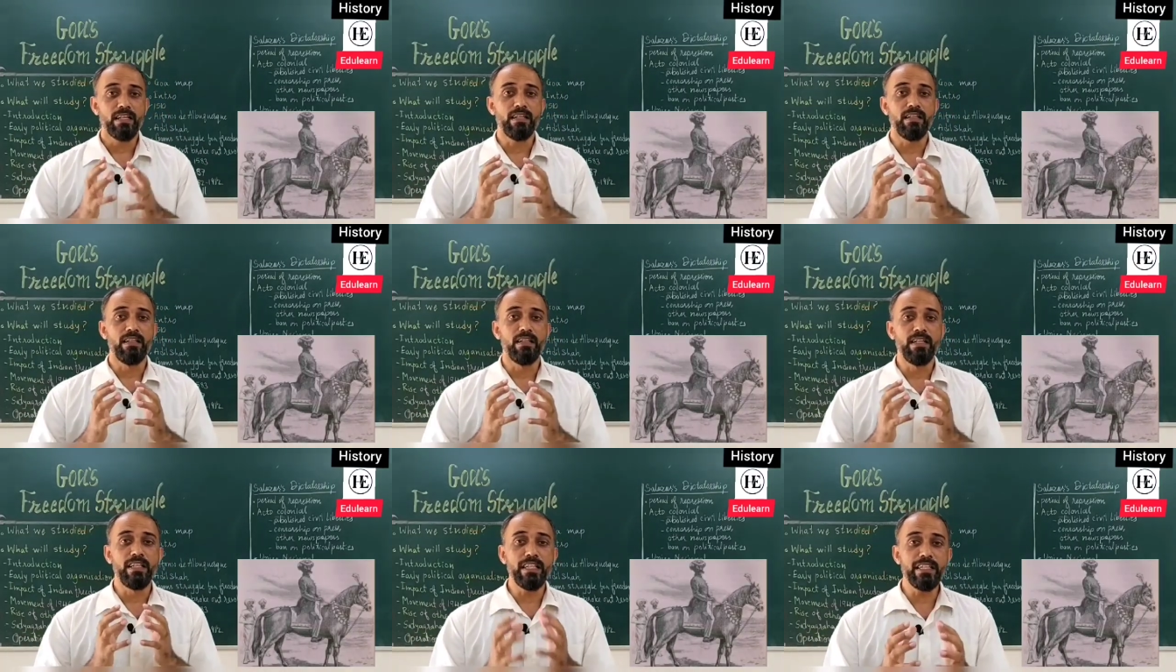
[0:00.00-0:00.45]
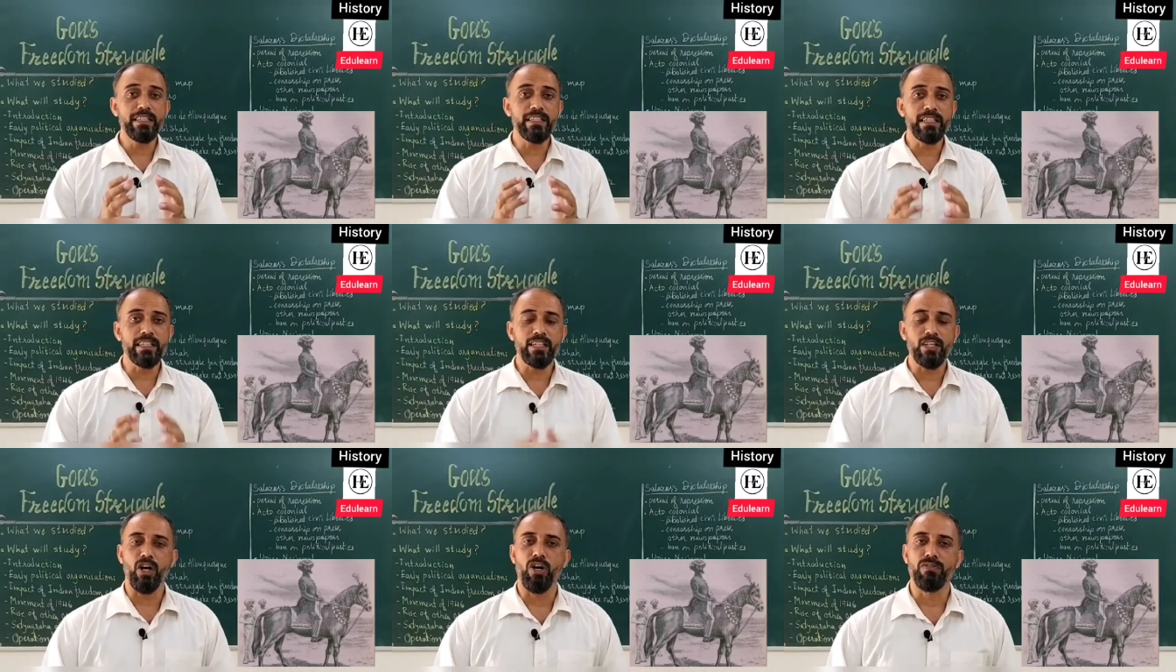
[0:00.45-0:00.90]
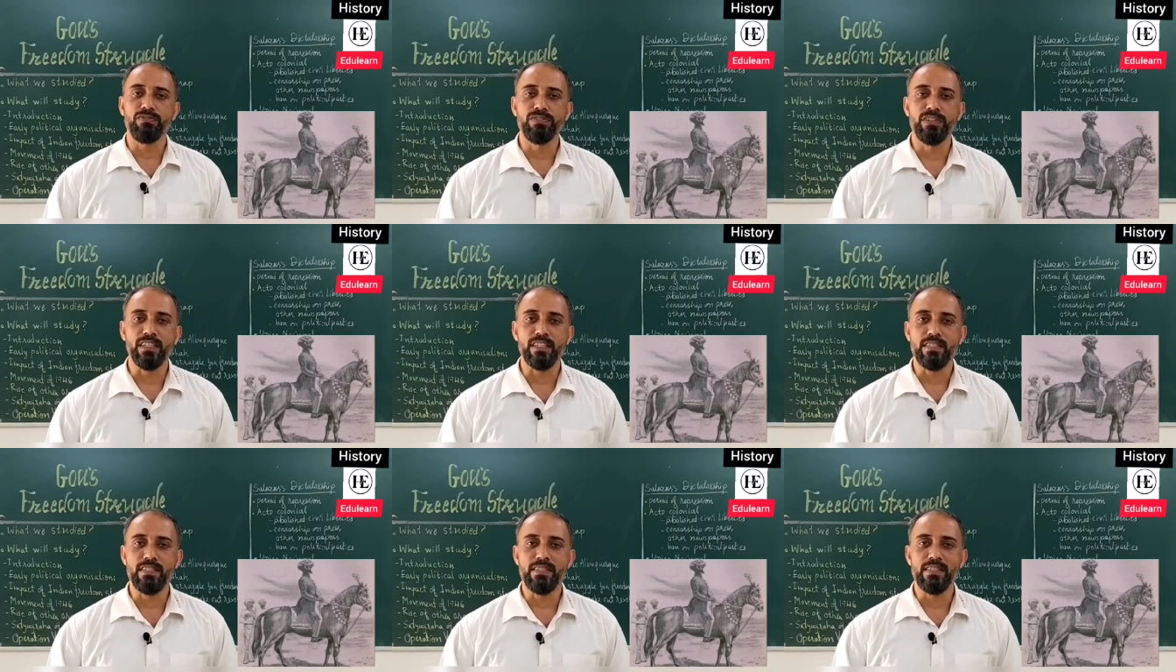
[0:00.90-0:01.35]
leader of
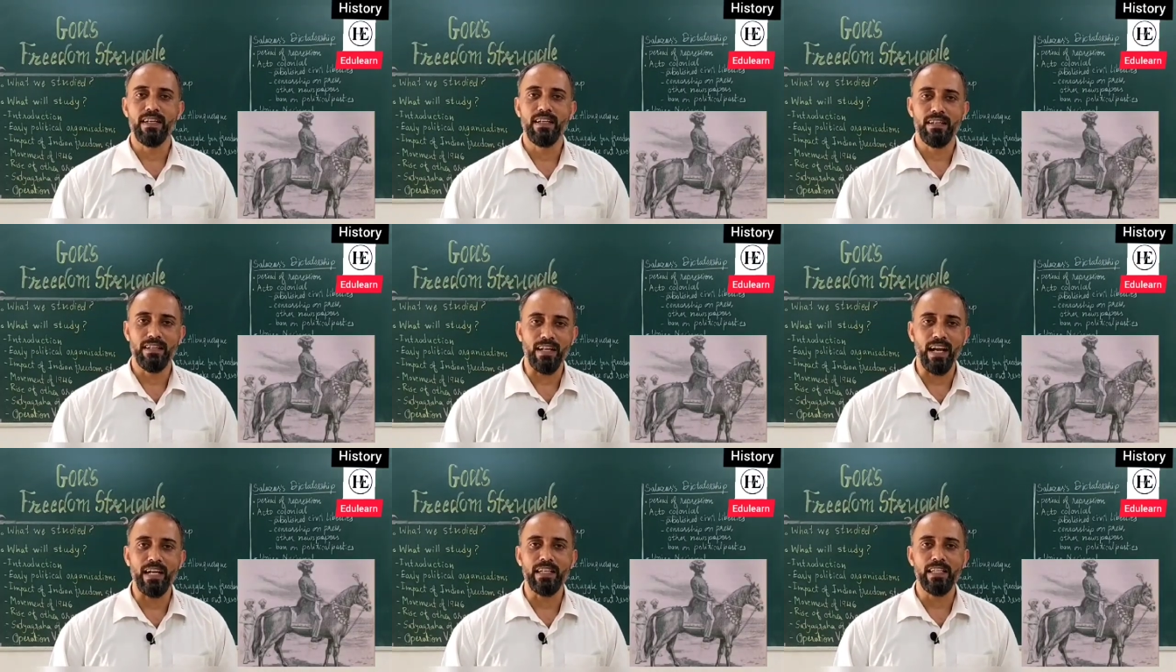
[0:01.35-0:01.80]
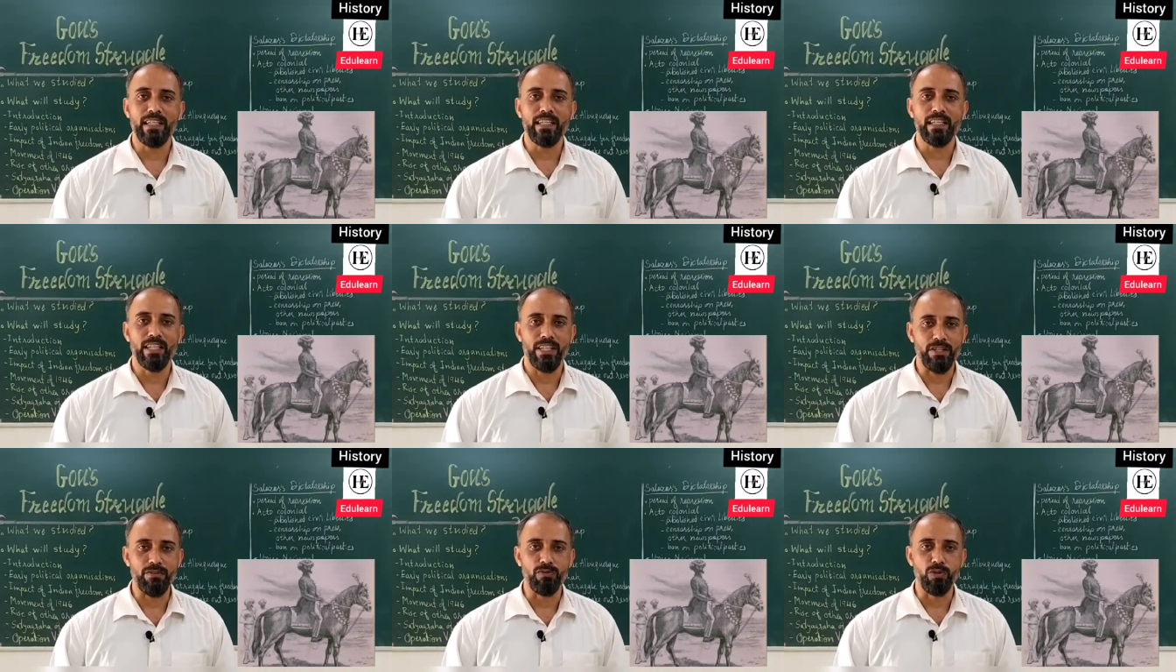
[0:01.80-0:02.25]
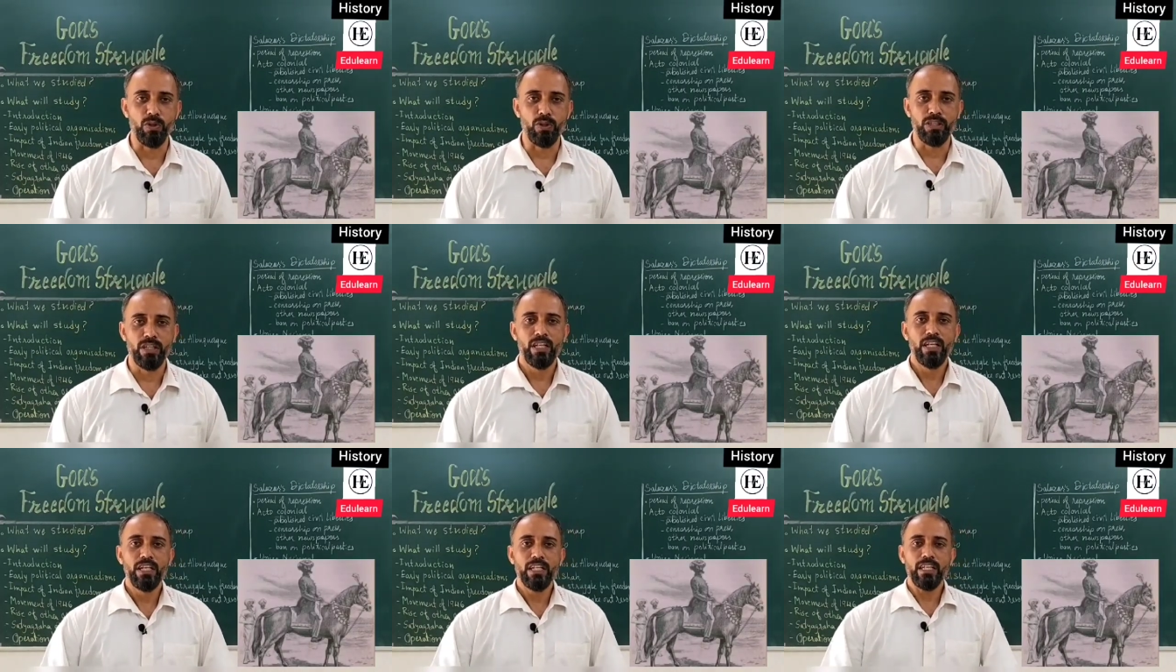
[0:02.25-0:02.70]
this Rane revolt.
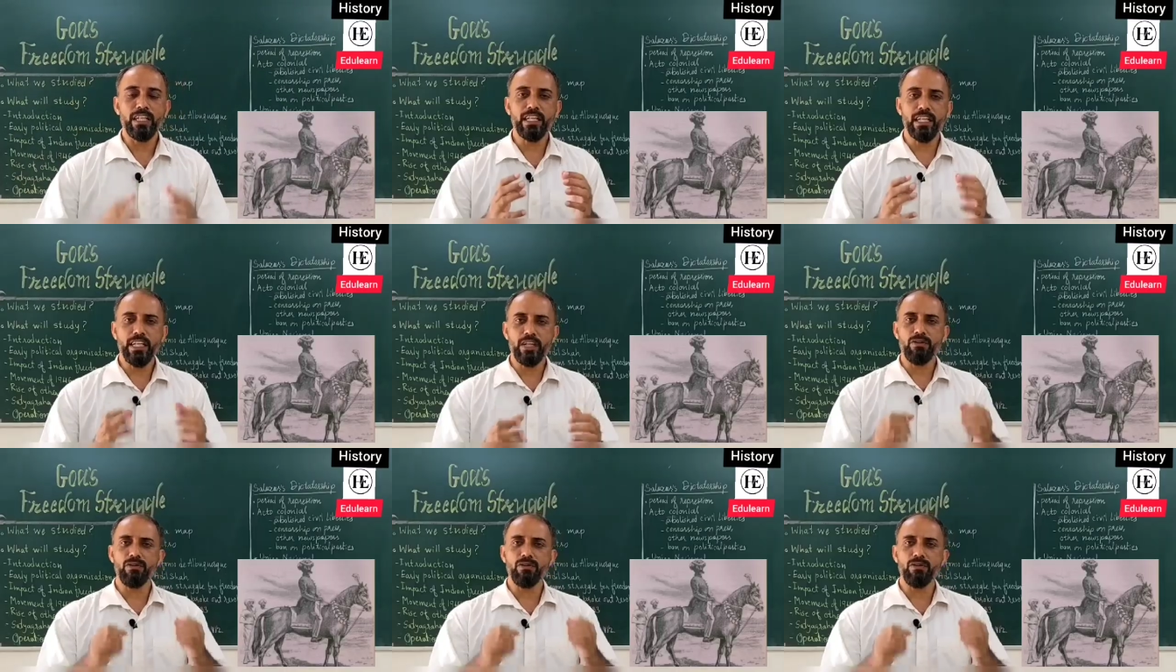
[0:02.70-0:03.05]
He gave